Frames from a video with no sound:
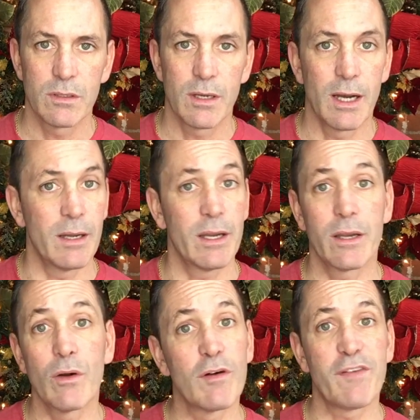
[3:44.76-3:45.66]
I
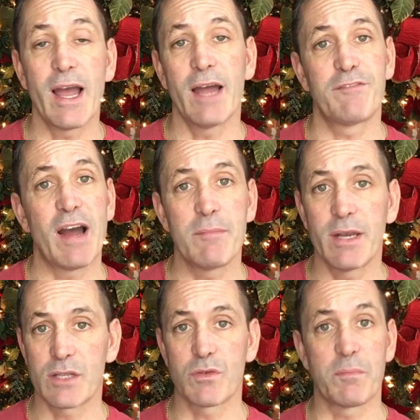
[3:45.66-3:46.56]
know if I had 5
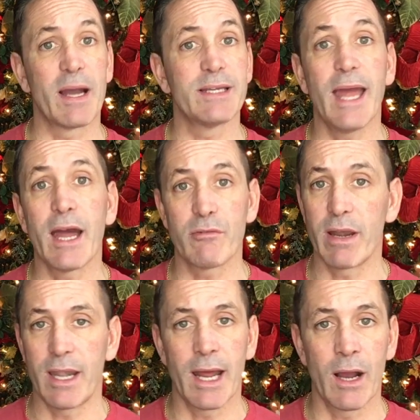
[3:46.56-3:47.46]
minutes with my dad
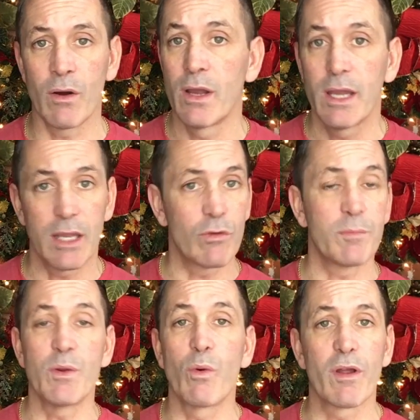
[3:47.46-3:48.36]
right now, it would
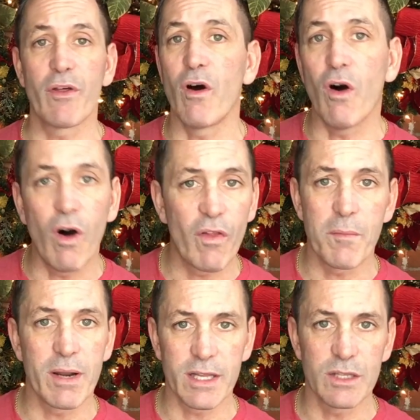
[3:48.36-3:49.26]
be worth all the
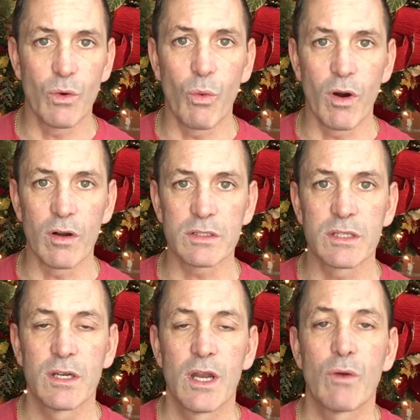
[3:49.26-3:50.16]
money in the world,
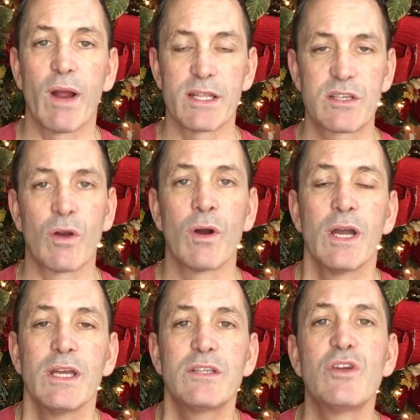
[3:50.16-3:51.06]
right? So
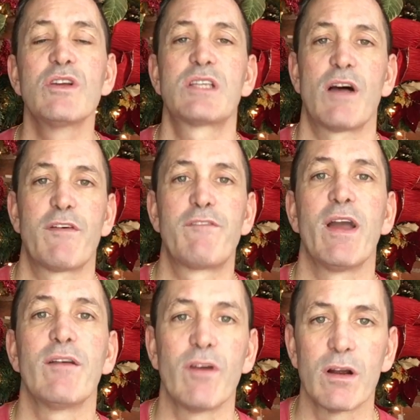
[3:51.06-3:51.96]
do yourself a
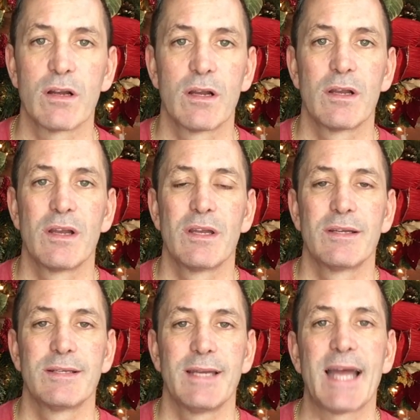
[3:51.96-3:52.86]
favor.
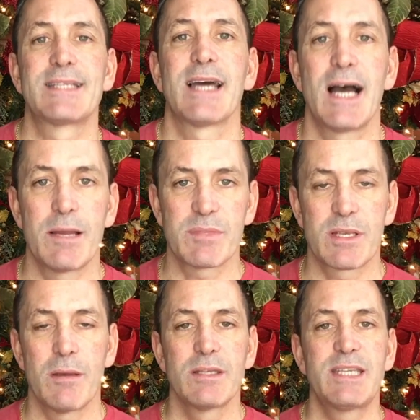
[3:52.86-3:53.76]
At times,
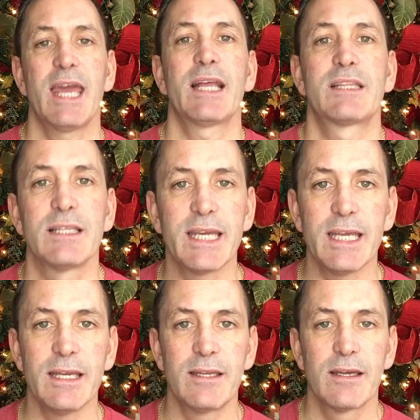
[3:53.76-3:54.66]
take the
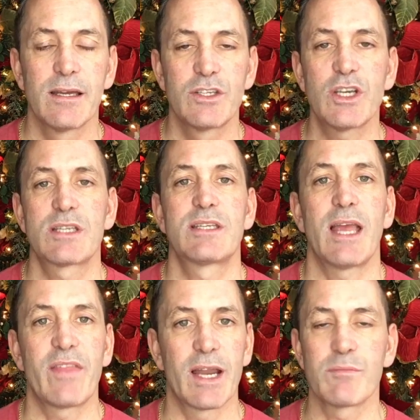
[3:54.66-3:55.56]
lead. Just
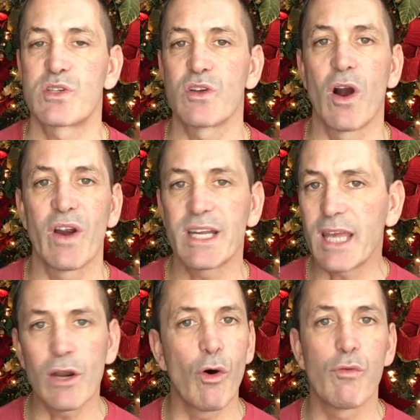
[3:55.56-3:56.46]
say that I'm sorry.
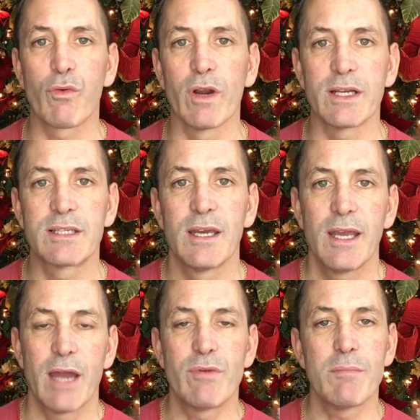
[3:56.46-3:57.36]
Get over it.
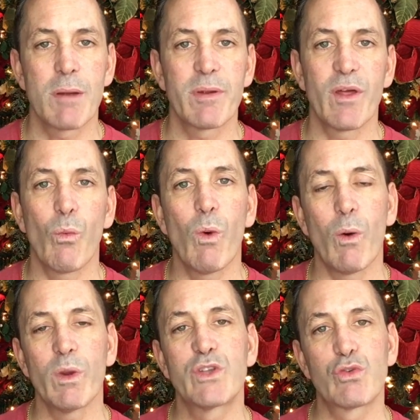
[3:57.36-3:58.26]
And remember that
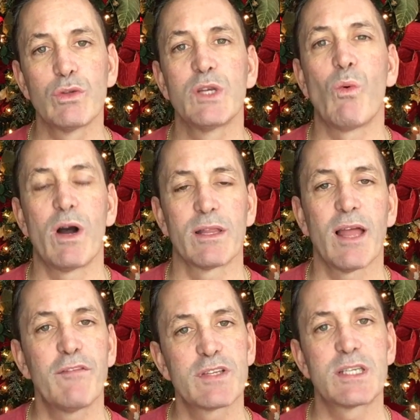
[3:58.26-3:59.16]
what we truly want in
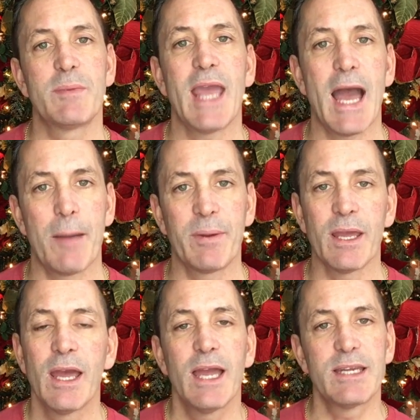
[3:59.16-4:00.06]
life is to be happy.